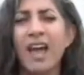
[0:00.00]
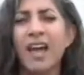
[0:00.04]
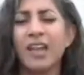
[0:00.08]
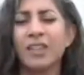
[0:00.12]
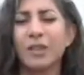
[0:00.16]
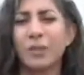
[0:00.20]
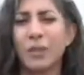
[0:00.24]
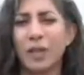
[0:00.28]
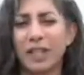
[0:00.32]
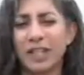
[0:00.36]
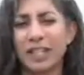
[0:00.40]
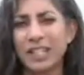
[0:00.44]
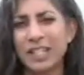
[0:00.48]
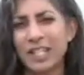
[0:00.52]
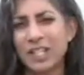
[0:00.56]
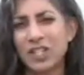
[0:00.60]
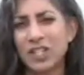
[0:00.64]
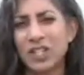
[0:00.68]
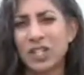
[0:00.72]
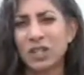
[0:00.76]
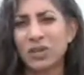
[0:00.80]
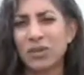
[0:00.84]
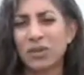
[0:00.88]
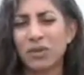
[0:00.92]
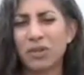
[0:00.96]
The
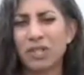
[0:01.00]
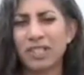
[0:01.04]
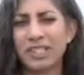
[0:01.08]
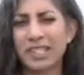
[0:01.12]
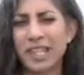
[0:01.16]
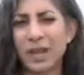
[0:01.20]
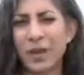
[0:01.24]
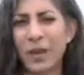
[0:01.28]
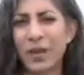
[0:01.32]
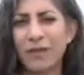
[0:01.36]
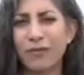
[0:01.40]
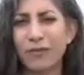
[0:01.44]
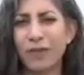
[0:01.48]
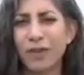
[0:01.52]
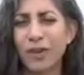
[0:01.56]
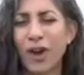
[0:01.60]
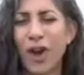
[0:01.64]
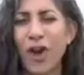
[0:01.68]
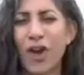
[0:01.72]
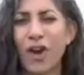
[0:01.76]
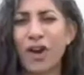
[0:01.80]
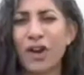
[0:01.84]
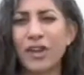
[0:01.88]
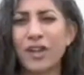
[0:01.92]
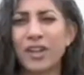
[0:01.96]
Bangladeshi authorities, however,
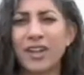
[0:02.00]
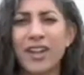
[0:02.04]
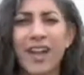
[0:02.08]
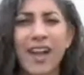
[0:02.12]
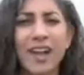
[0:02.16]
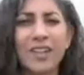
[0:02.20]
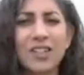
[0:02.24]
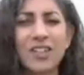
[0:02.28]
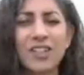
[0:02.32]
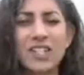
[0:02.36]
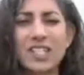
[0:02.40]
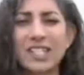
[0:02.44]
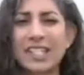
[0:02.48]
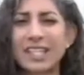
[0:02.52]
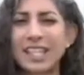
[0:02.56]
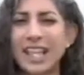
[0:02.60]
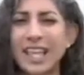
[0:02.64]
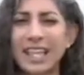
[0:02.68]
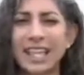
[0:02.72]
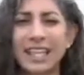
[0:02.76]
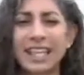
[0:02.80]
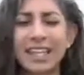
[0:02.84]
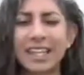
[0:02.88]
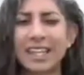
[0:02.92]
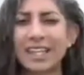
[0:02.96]
are not just
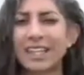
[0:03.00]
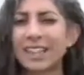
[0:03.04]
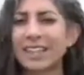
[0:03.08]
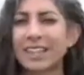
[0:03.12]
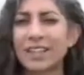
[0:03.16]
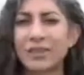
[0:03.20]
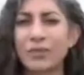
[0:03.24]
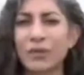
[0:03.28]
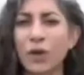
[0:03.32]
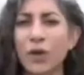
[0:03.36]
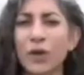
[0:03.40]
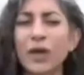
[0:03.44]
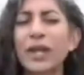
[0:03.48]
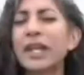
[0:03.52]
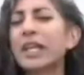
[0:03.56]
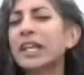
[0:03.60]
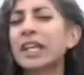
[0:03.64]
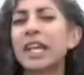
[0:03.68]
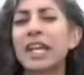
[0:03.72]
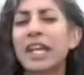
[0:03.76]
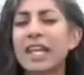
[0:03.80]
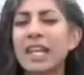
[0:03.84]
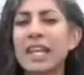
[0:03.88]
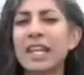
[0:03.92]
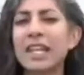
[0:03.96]
letting the
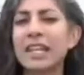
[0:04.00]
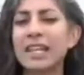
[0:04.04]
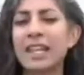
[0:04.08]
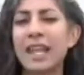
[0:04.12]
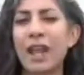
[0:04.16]
Rohingya in;